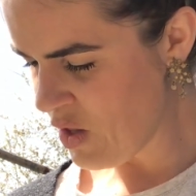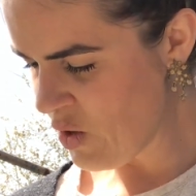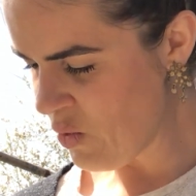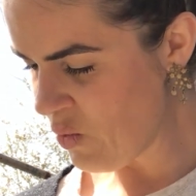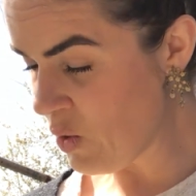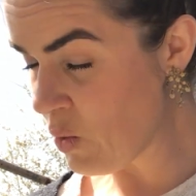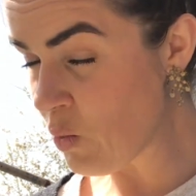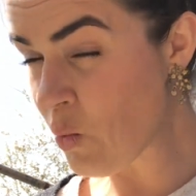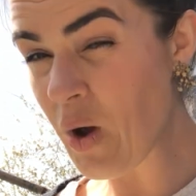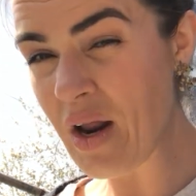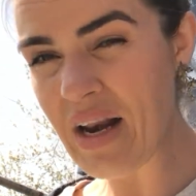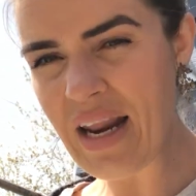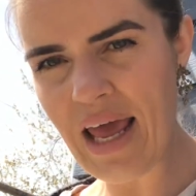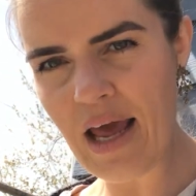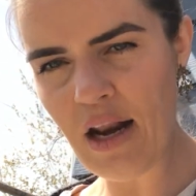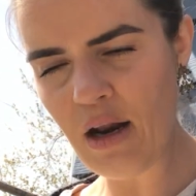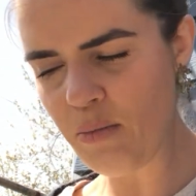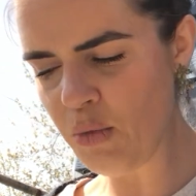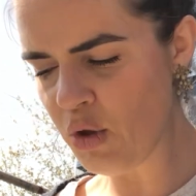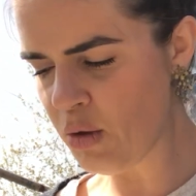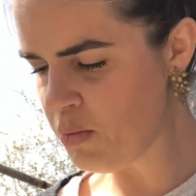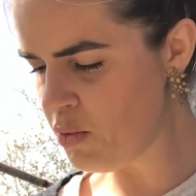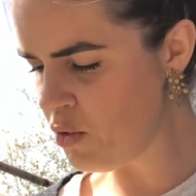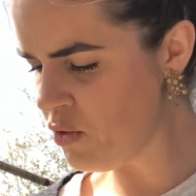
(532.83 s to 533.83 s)
When one
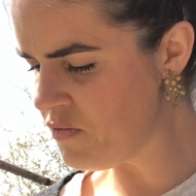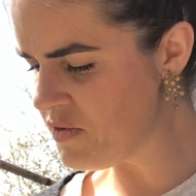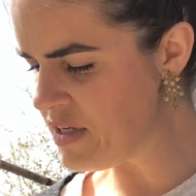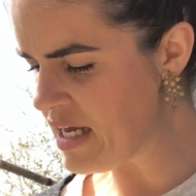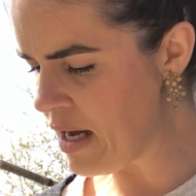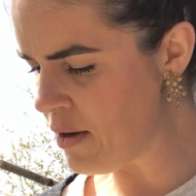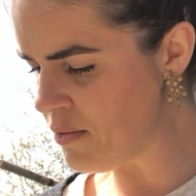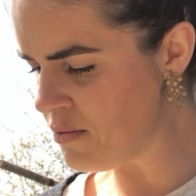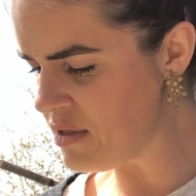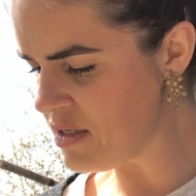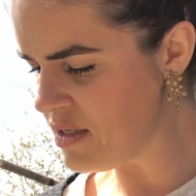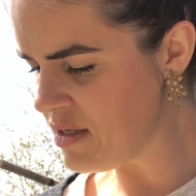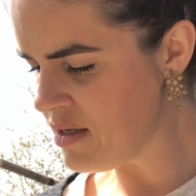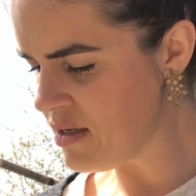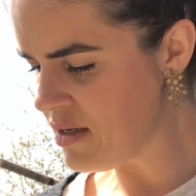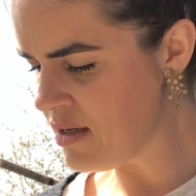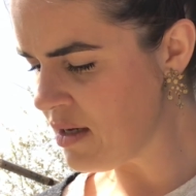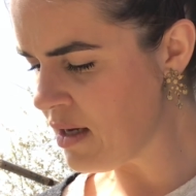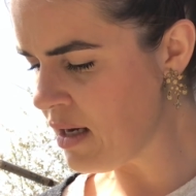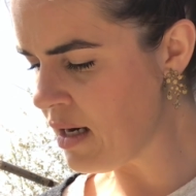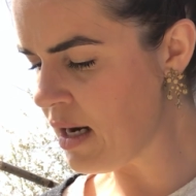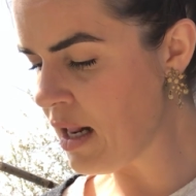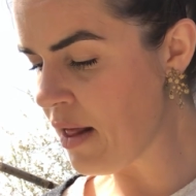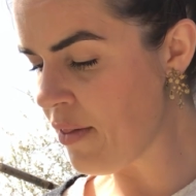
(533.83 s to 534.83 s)
animal moves out,
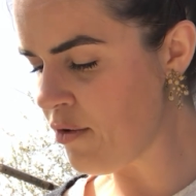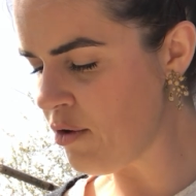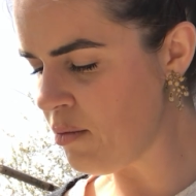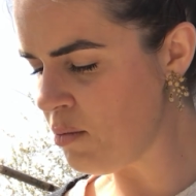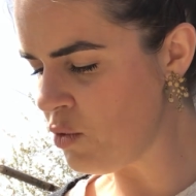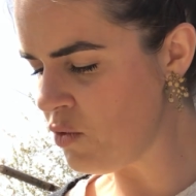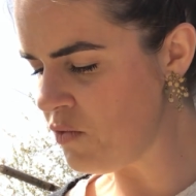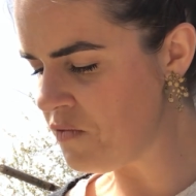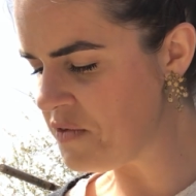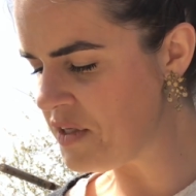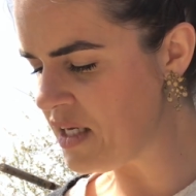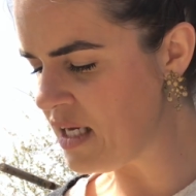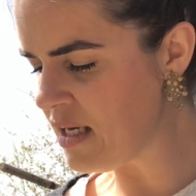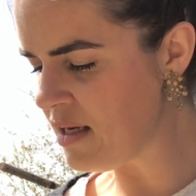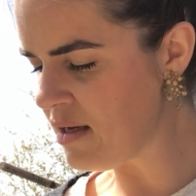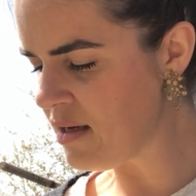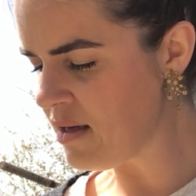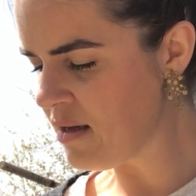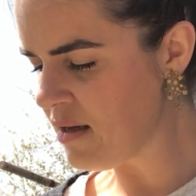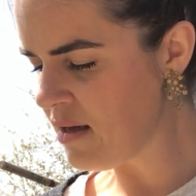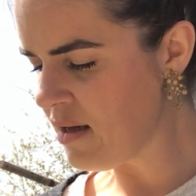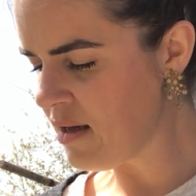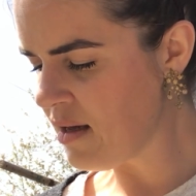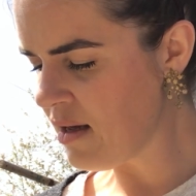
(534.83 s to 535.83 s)
another moves in.
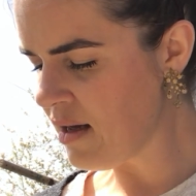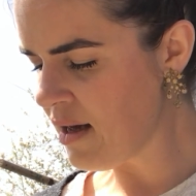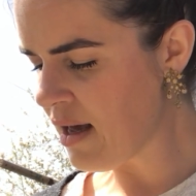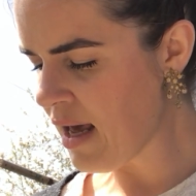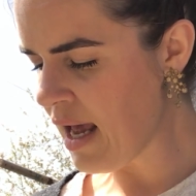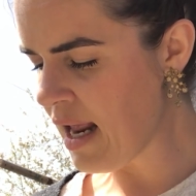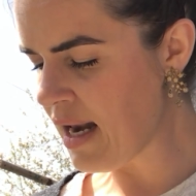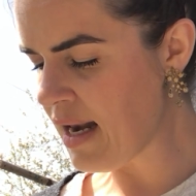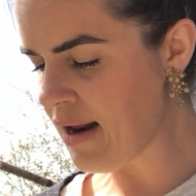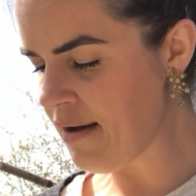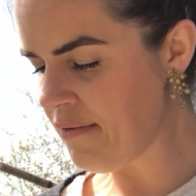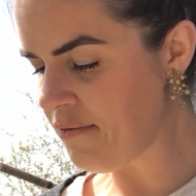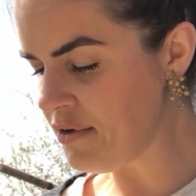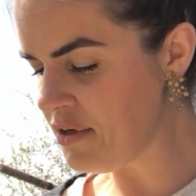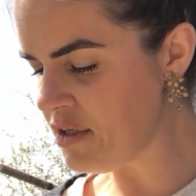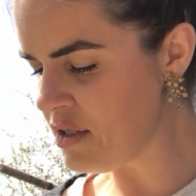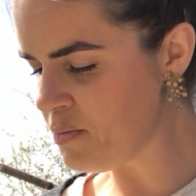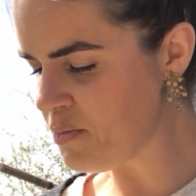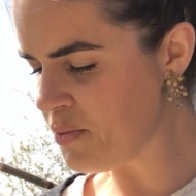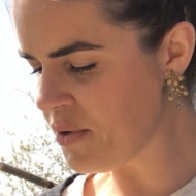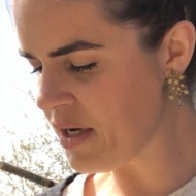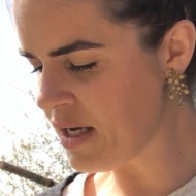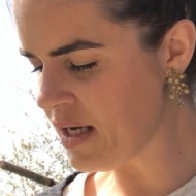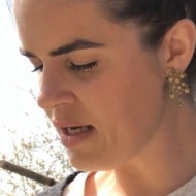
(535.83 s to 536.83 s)
And every
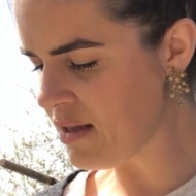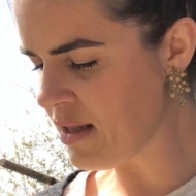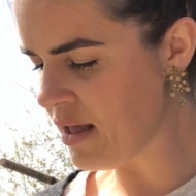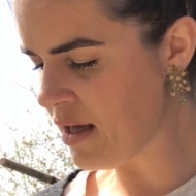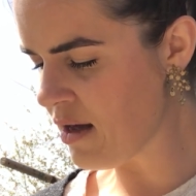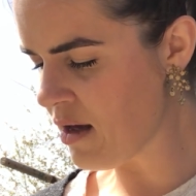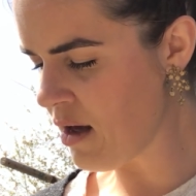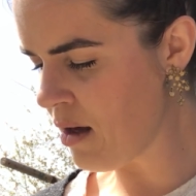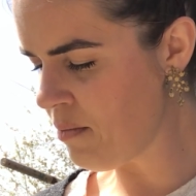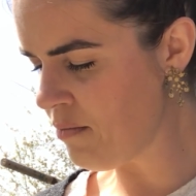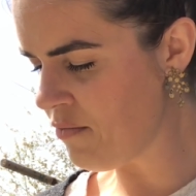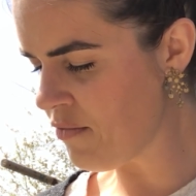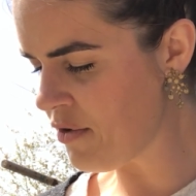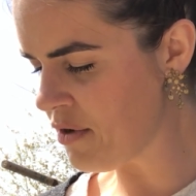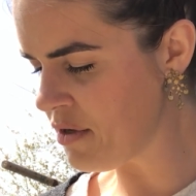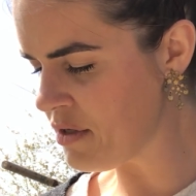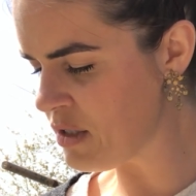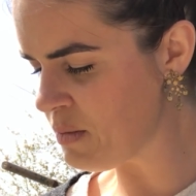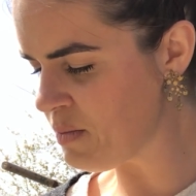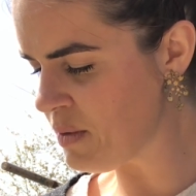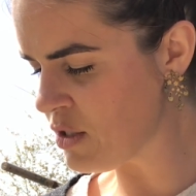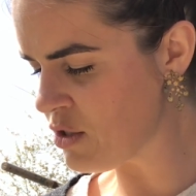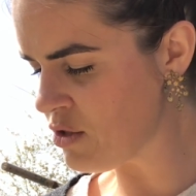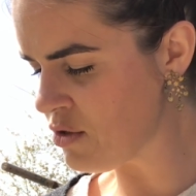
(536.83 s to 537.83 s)
spring they come for a
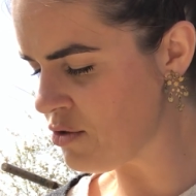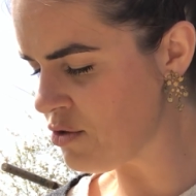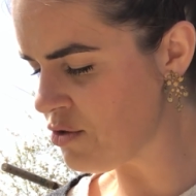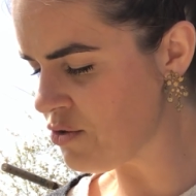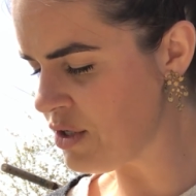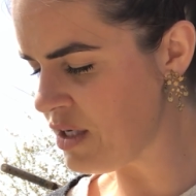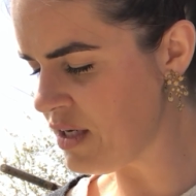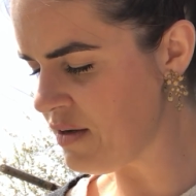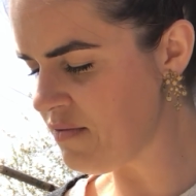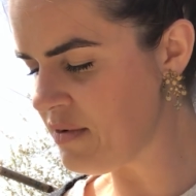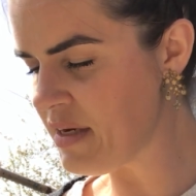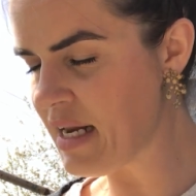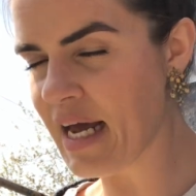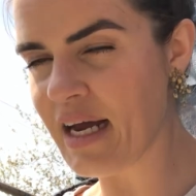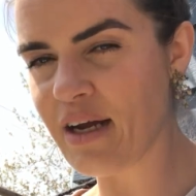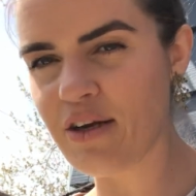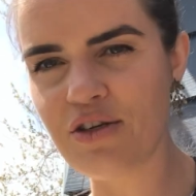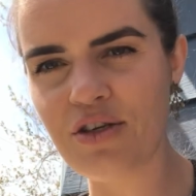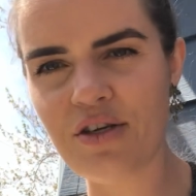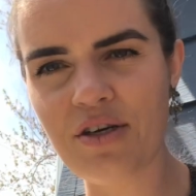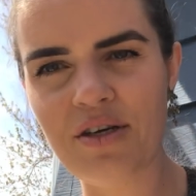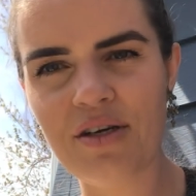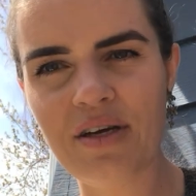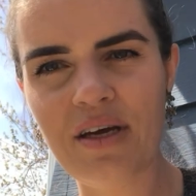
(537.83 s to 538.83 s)
special treat of
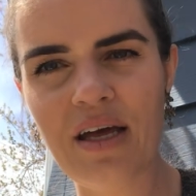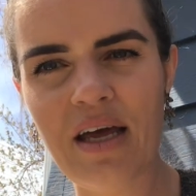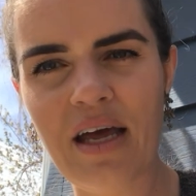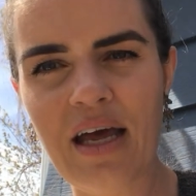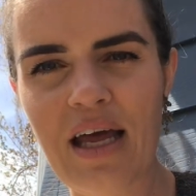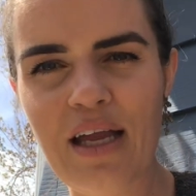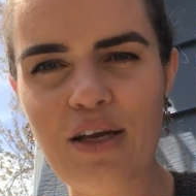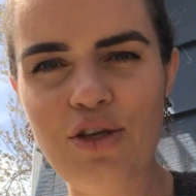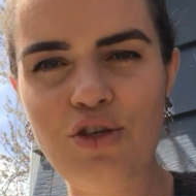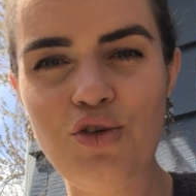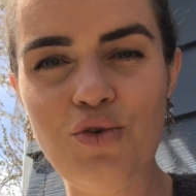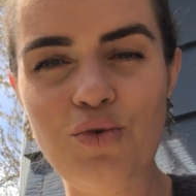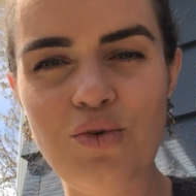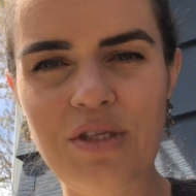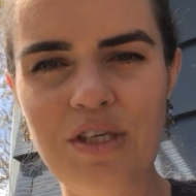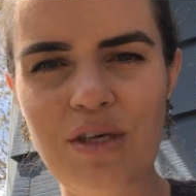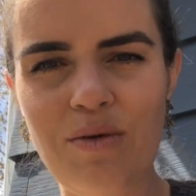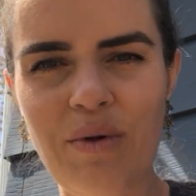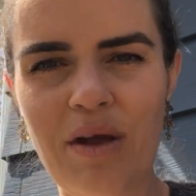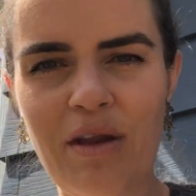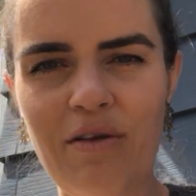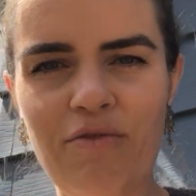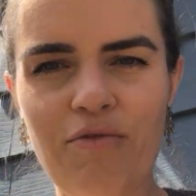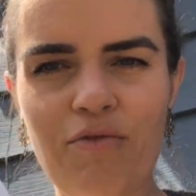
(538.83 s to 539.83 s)
nectar and juicy
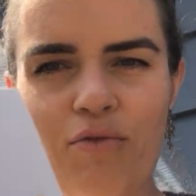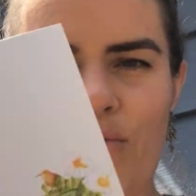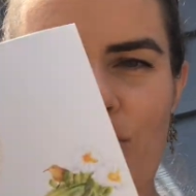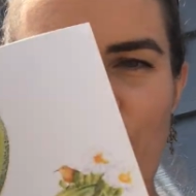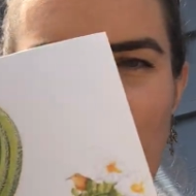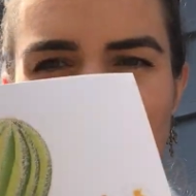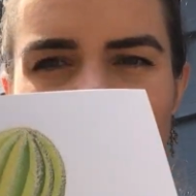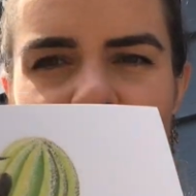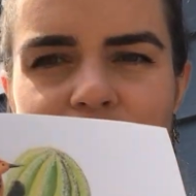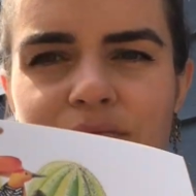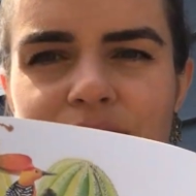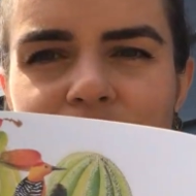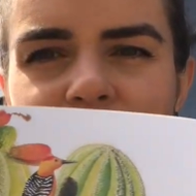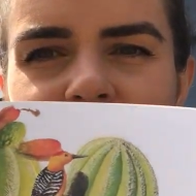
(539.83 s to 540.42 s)
red fruit.